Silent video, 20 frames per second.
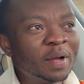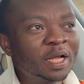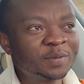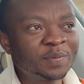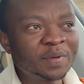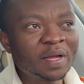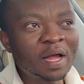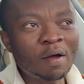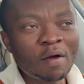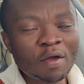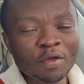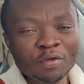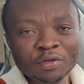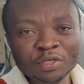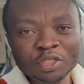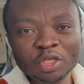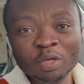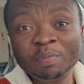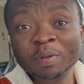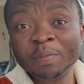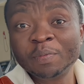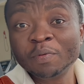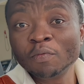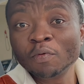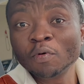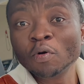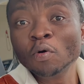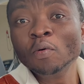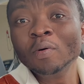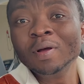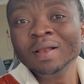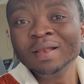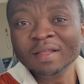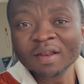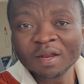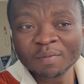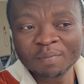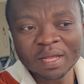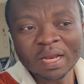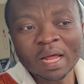miles per hour, usually people will go a
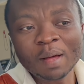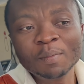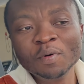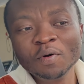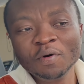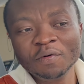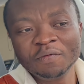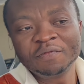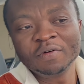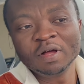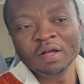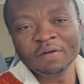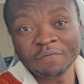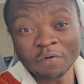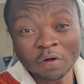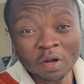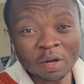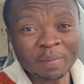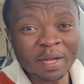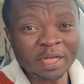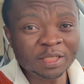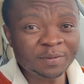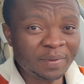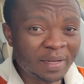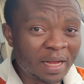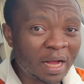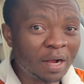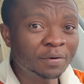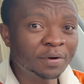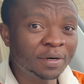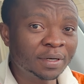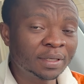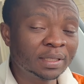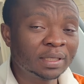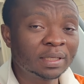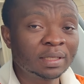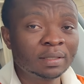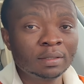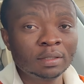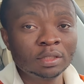little bit above 40 miles per hour.
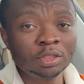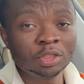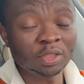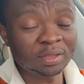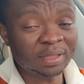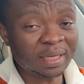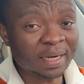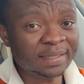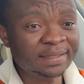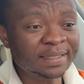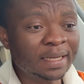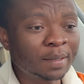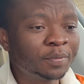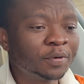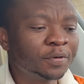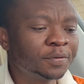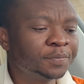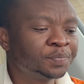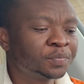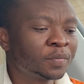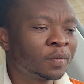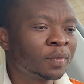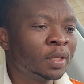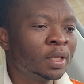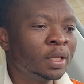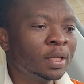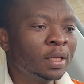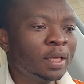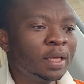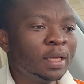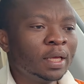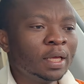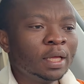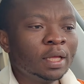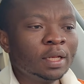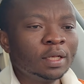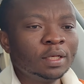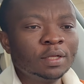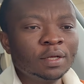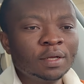Just an example.
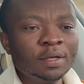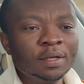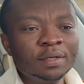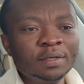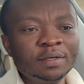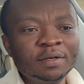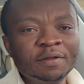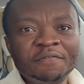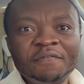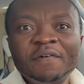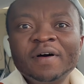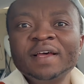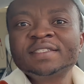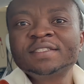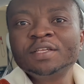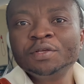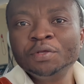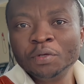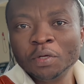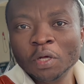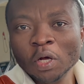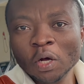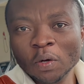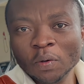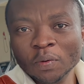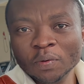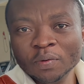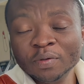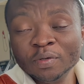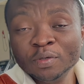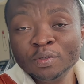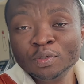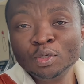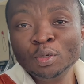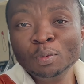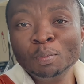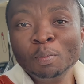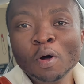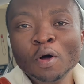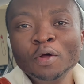The faster you go,
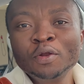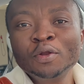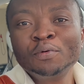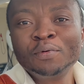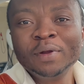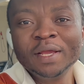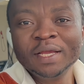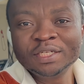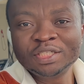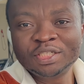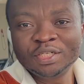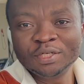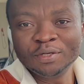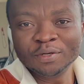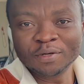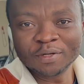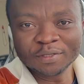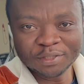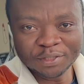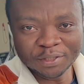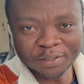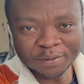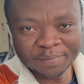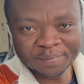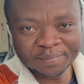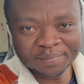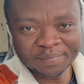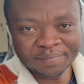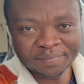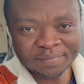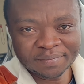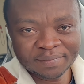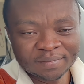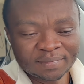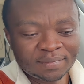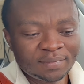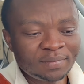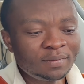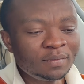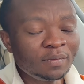the more the range you consume.
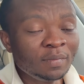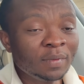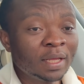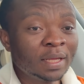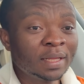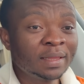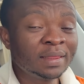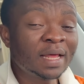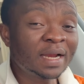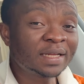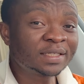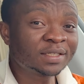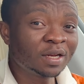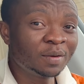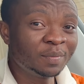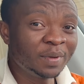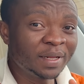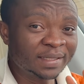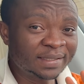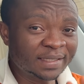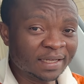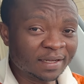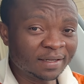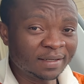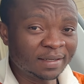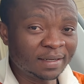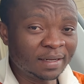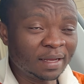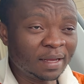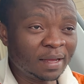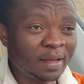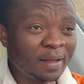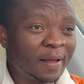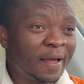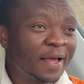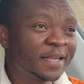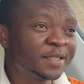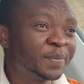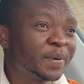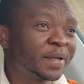That is going to be the second
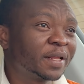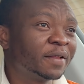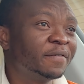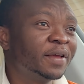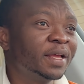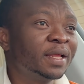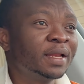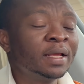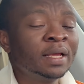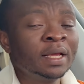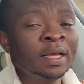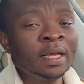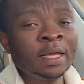aspect of it.